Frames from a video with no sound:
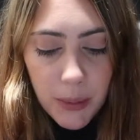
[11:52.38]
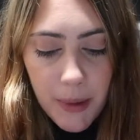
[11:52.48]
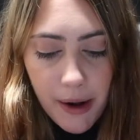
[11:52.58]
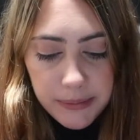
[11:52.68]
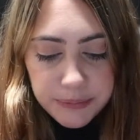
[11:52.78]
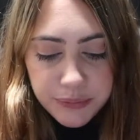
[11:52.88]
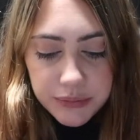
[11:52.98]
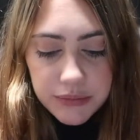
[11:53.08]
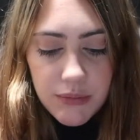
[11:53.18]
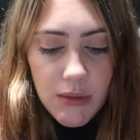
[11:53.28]
but
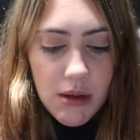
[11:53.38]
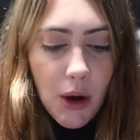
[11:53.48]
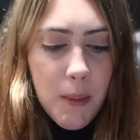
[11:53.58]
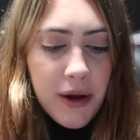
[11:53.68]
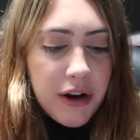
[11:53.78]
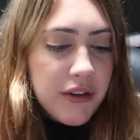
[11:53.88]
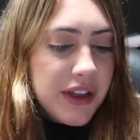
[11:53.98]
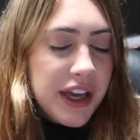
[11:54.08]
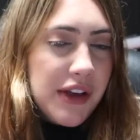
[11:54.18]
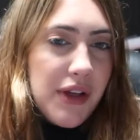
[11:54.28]
oh my
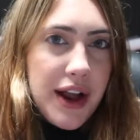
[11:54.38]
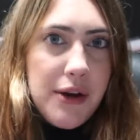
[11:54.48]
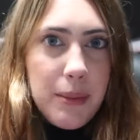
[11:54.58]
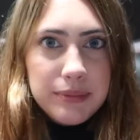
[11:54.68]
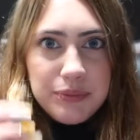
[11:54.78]
God, they get like